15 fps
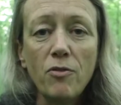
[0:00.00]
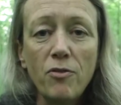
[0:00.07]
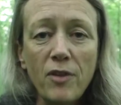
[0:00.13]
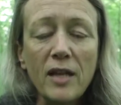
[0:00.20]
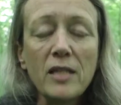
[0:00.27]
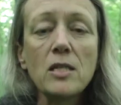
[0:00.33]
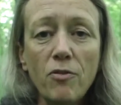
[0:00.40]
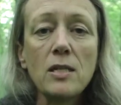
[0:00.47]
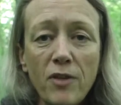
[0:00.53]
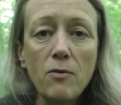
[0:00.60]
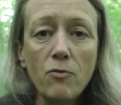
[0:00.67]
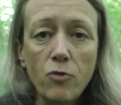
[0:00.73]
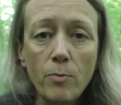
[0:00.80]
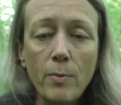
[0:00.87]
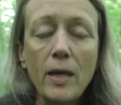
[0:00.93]
that's the
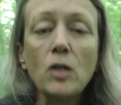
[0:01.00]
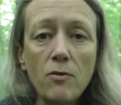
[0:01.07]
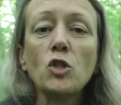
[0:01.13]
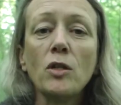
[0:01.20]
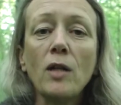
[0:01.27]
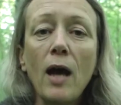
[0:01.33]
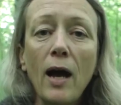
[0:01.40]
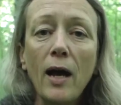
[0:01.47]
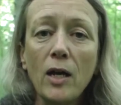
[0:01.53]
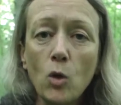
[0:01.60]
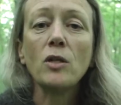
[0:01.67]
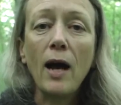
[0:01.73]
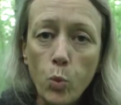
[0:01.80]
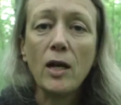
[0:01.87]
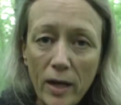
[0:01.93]
information I
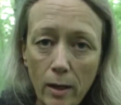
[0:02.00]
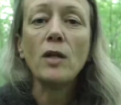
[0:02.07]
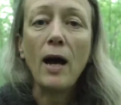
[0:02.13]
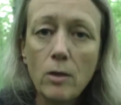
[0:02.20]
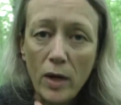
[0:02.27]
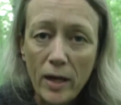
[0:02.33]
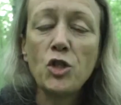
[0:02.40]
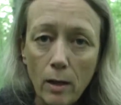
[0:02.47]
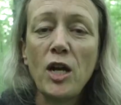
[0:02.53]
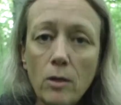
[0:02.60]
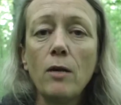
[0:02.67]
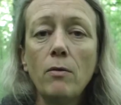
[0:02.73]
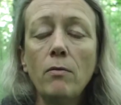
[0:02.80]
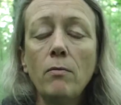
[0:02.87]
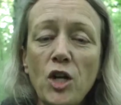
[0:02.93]
will share.
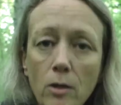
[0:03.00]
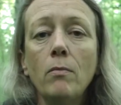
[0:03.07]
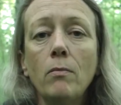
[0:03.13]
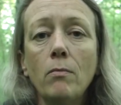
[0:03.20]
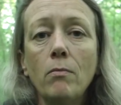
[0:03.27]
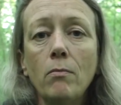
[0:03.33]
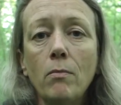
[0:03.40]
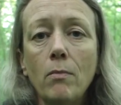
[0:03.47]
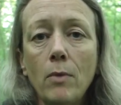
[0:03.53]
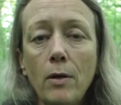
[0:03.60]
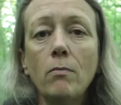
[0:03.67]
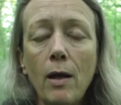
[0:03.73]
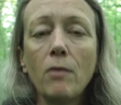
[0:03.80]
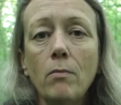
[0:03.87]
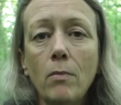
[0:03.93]

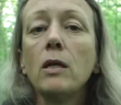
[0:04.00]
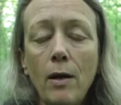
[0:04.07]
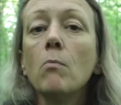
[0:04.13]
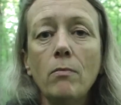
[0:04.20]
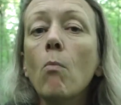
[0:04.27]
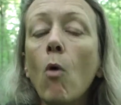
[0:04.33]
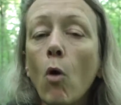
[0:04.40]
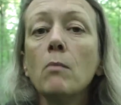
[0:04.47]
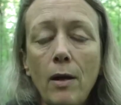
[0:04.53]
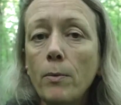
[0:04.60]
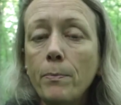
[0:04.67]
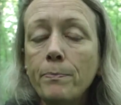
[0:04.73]
Nothing more.